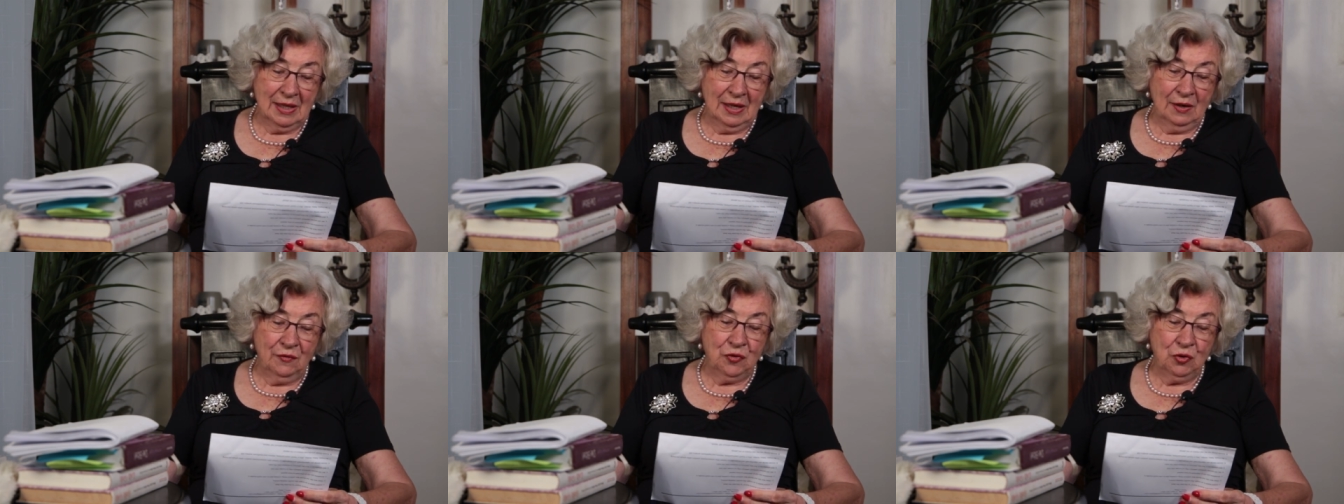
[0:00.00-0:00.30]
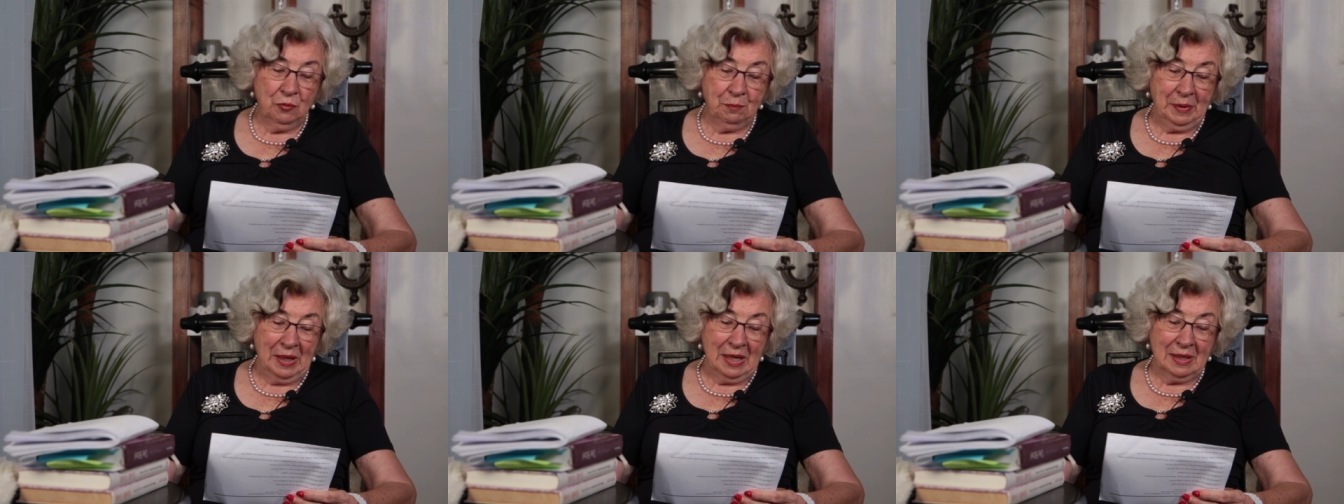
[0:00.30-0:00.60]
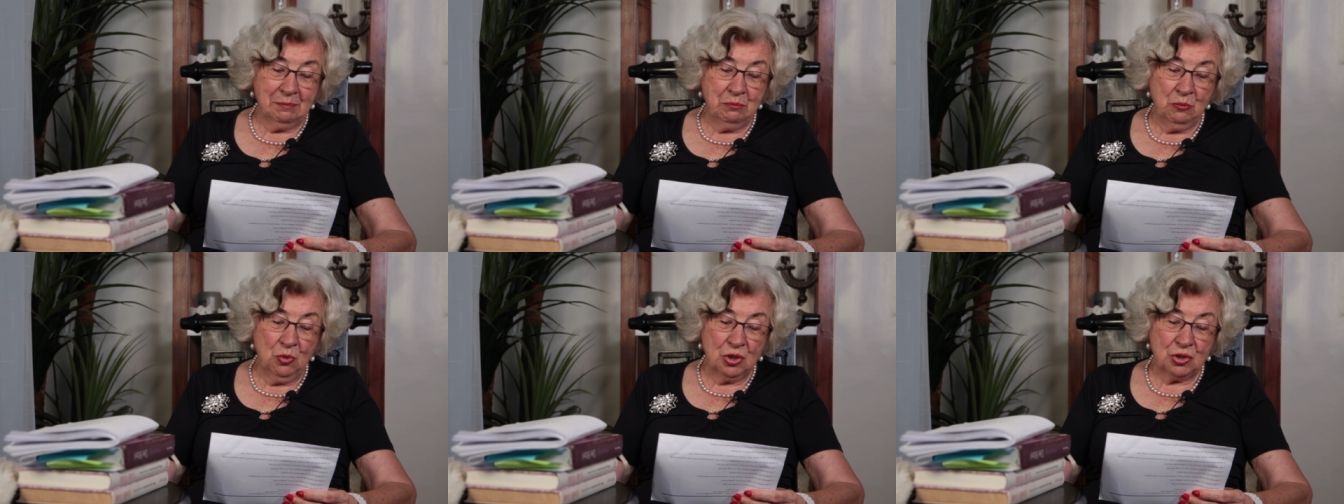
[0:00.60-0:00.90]
If you
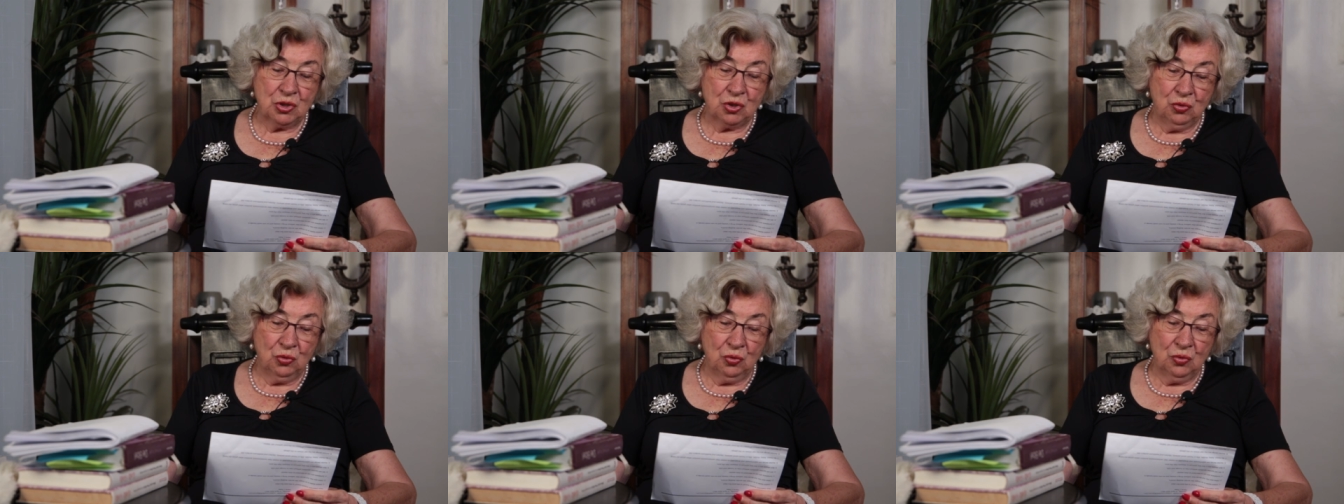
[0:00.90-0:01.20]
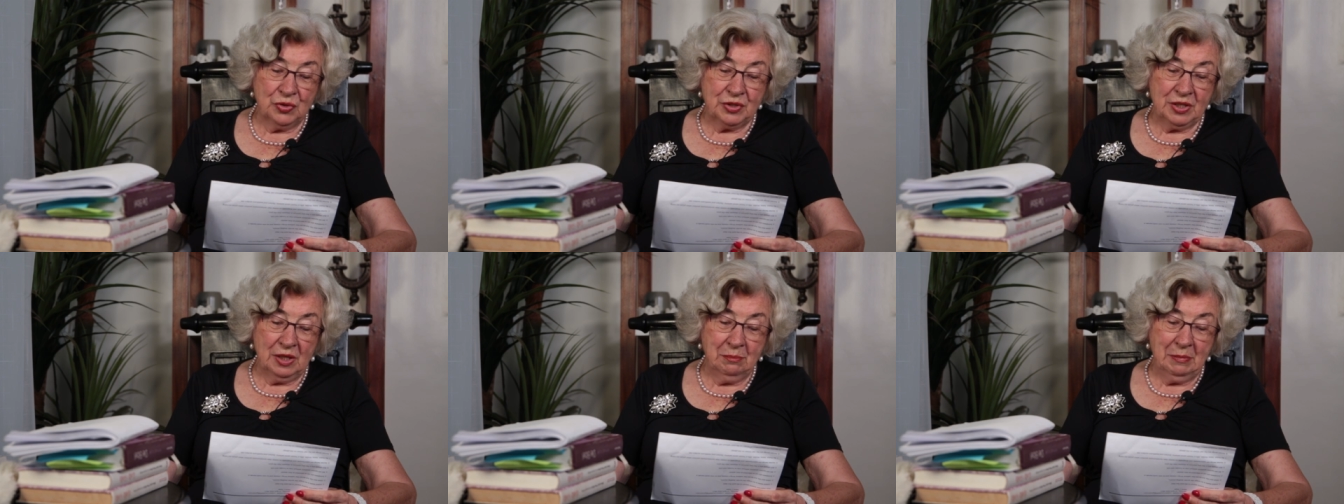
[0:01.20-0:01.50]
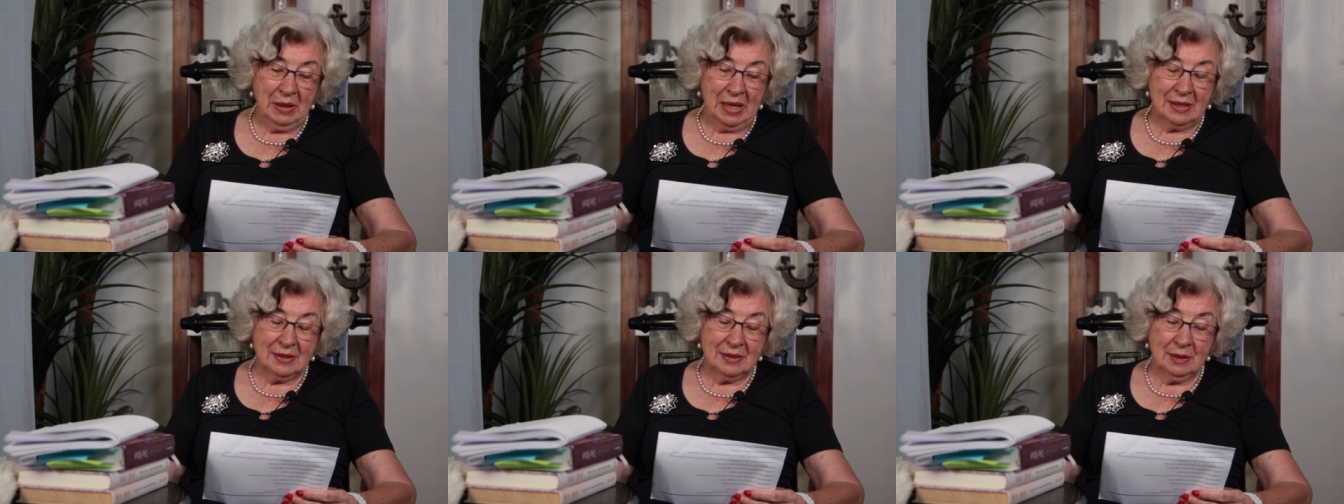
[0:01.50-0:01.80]
build more schools and
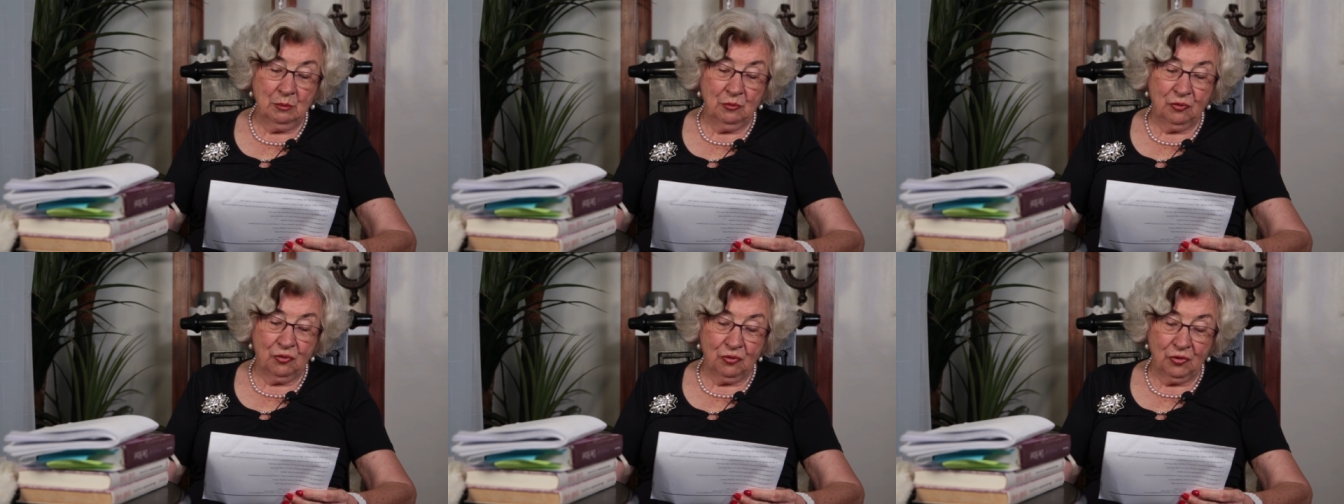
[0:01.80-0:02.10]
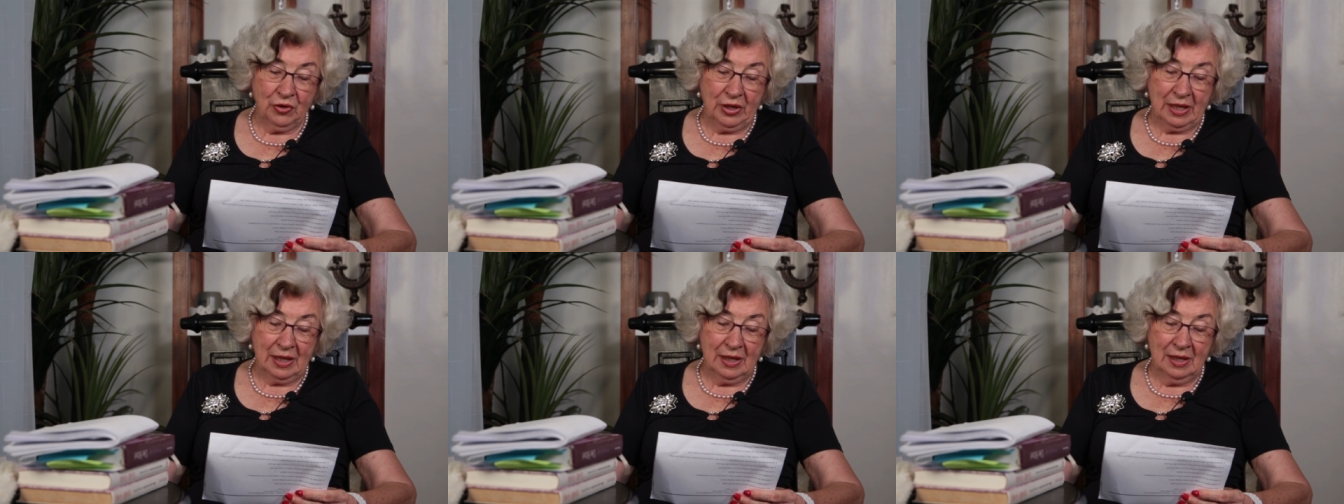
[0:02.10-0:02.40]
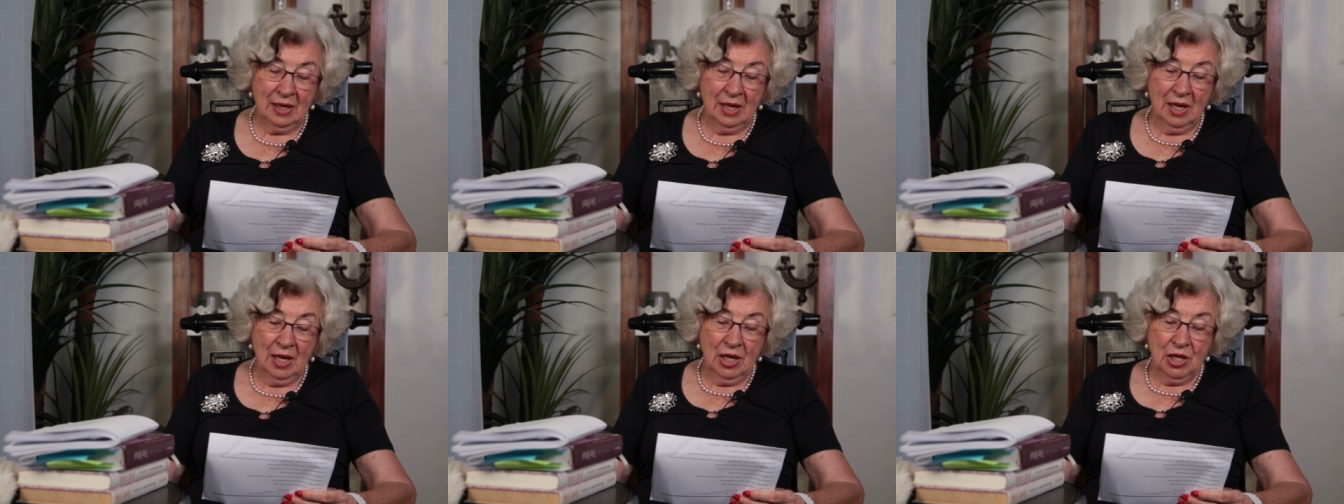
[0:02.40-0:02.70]
make them free,